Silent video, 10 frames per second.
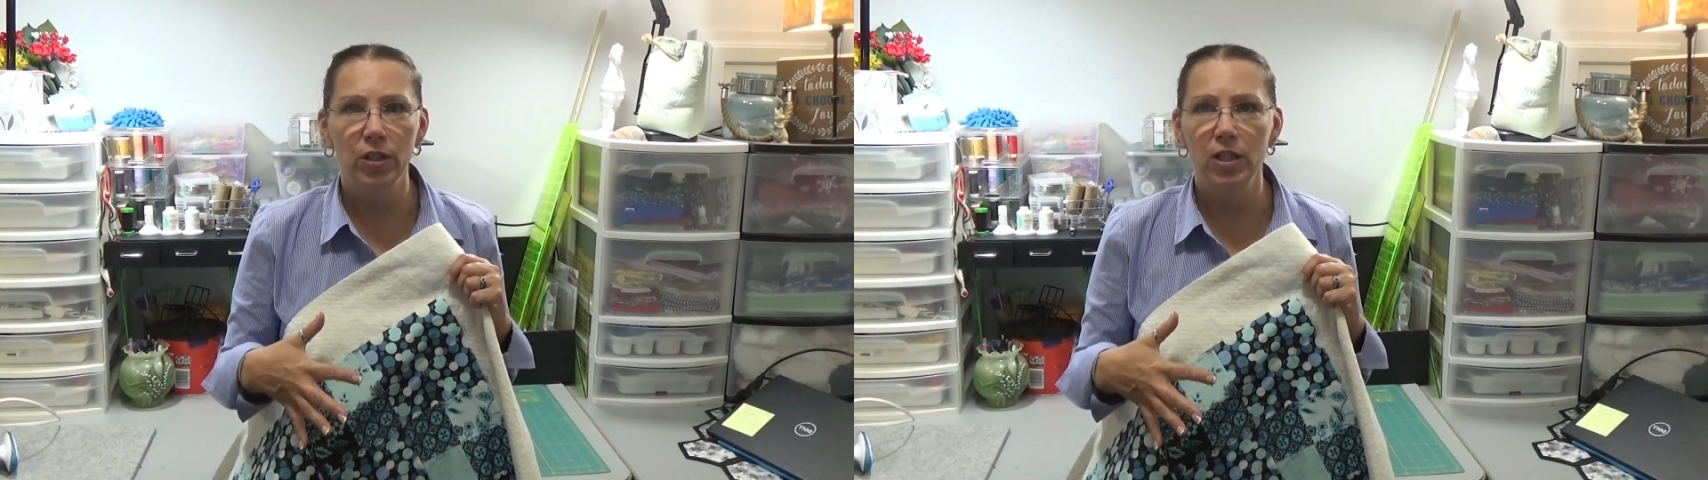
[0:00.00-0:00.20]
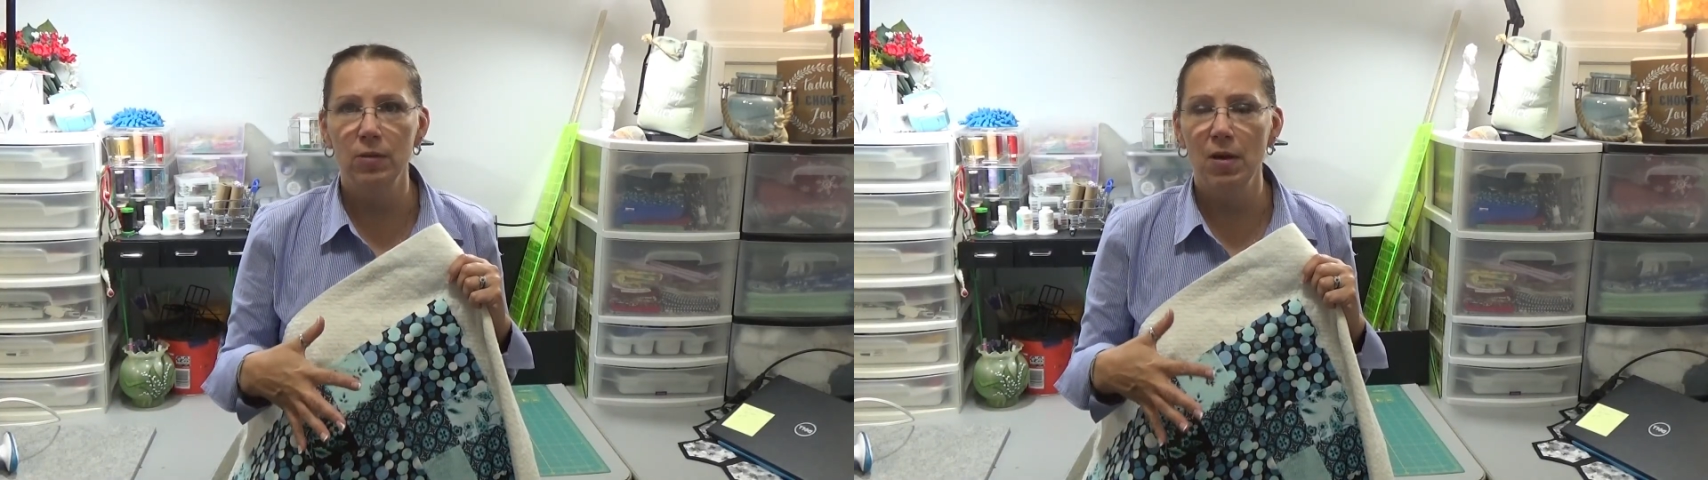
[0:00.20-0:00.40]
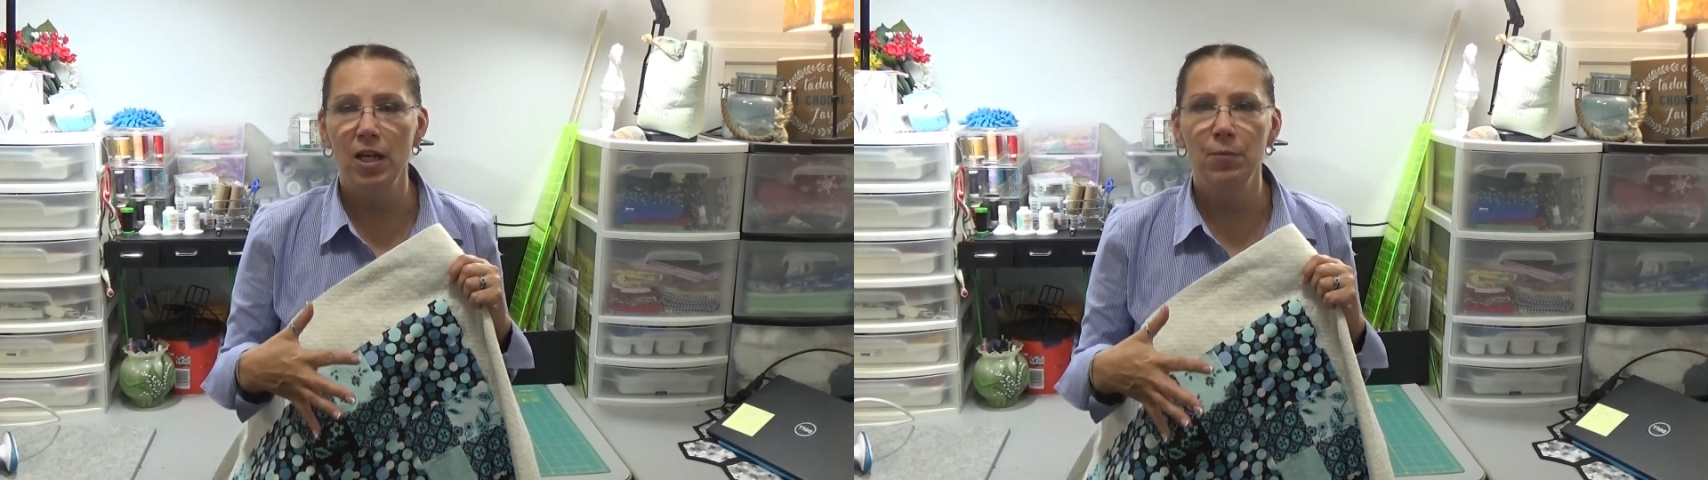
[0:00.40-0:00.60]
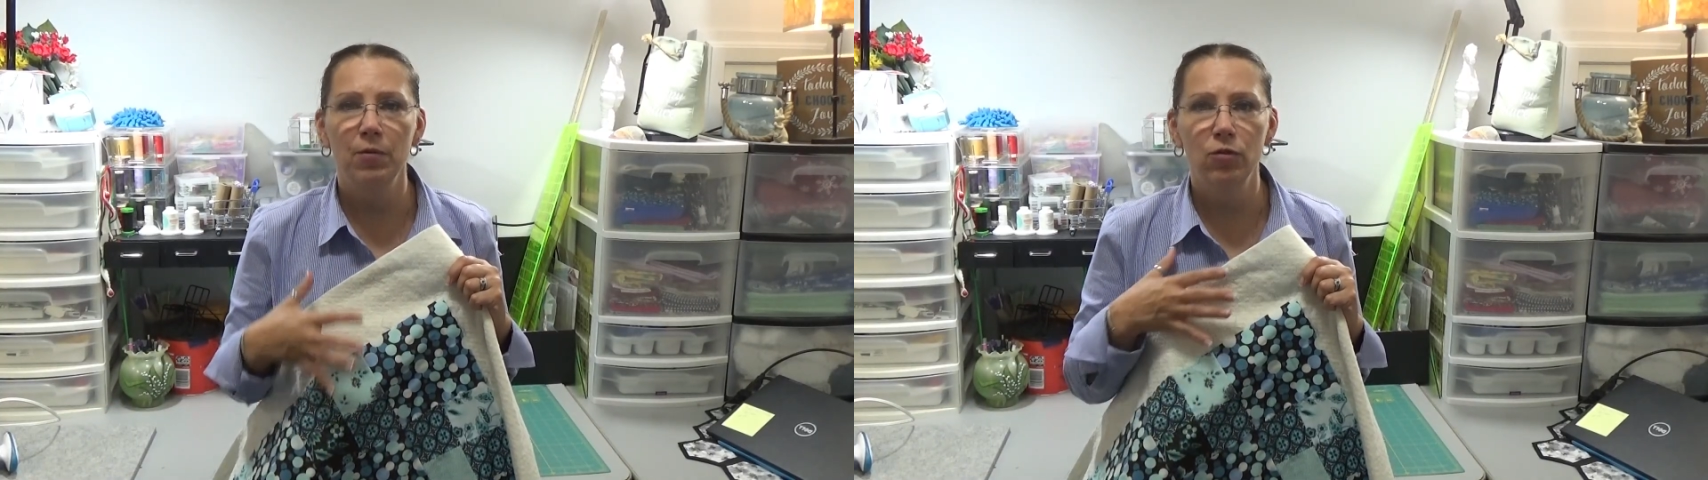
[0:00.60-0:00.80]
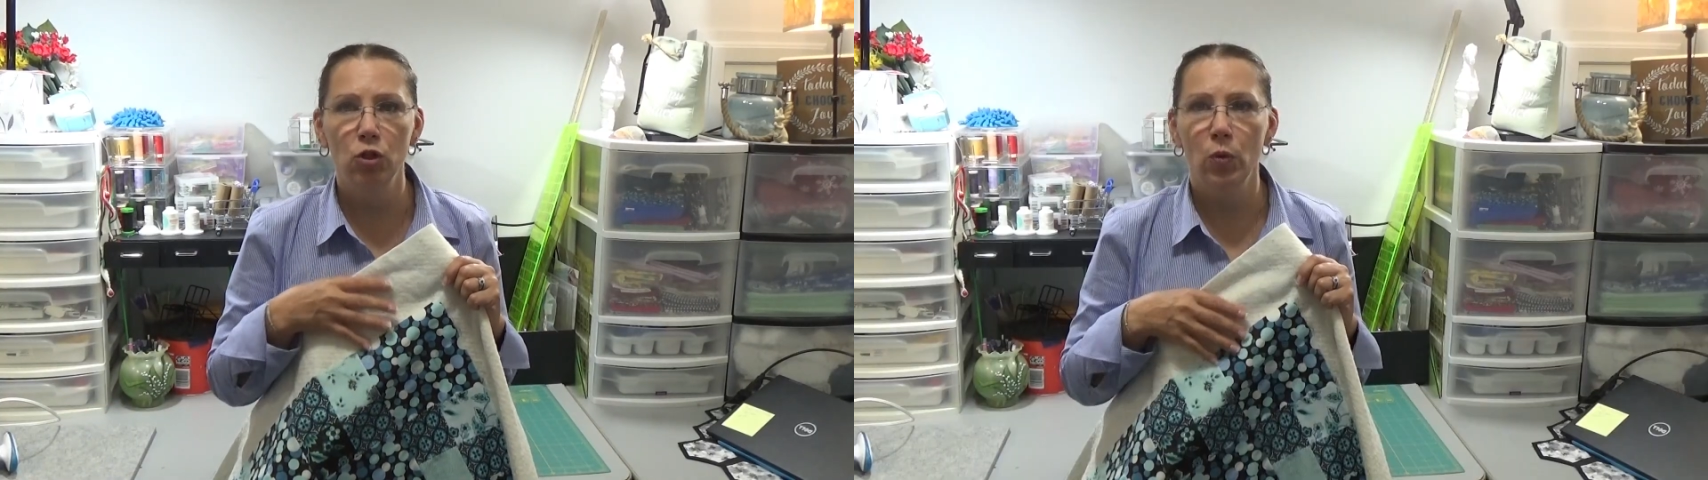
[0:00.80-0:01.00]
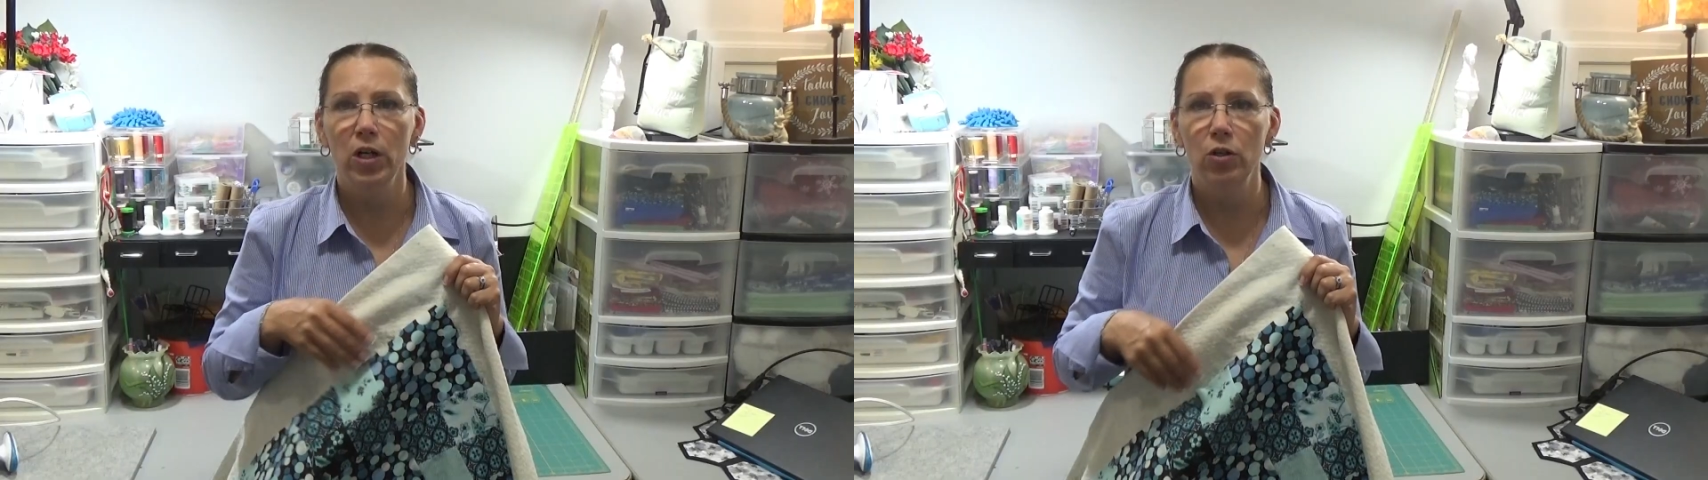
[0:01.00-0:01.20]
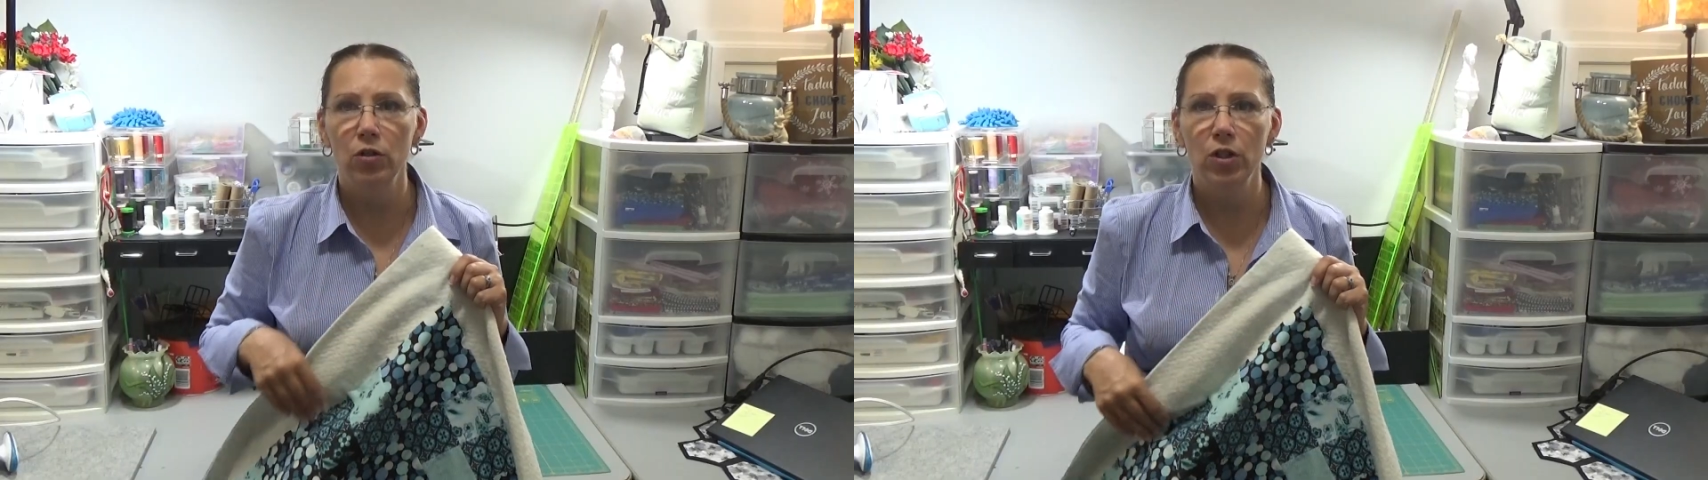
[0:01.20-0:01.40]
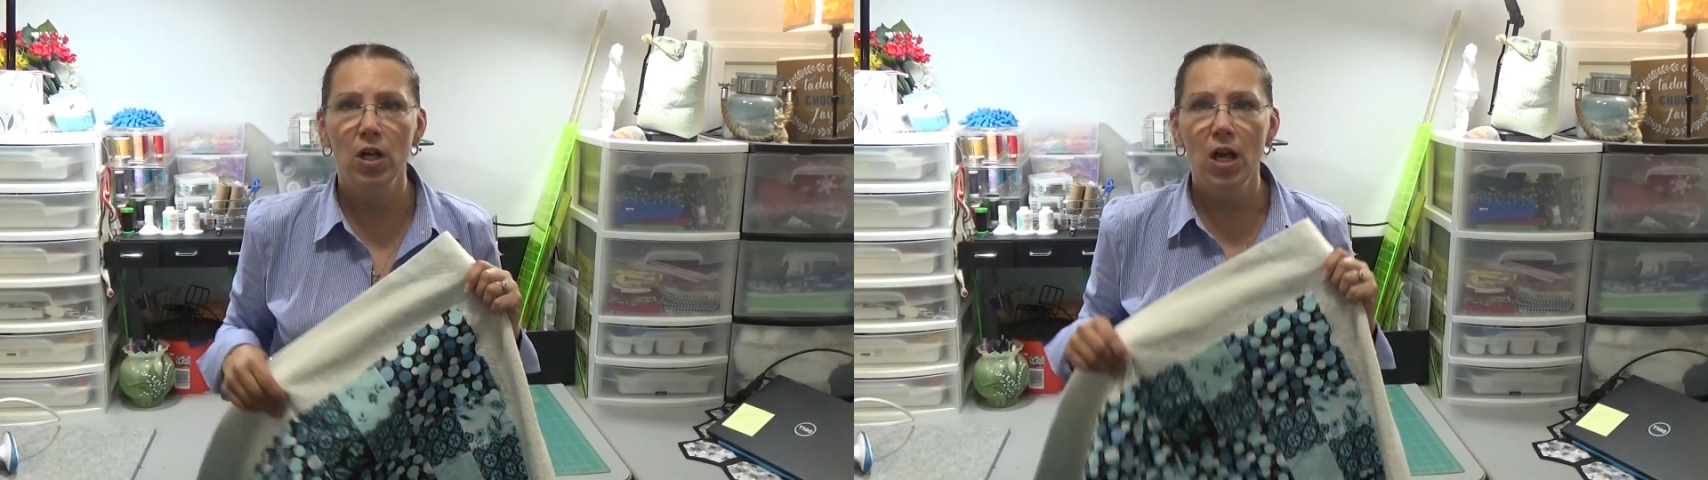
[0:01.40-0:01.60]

is made up of squares,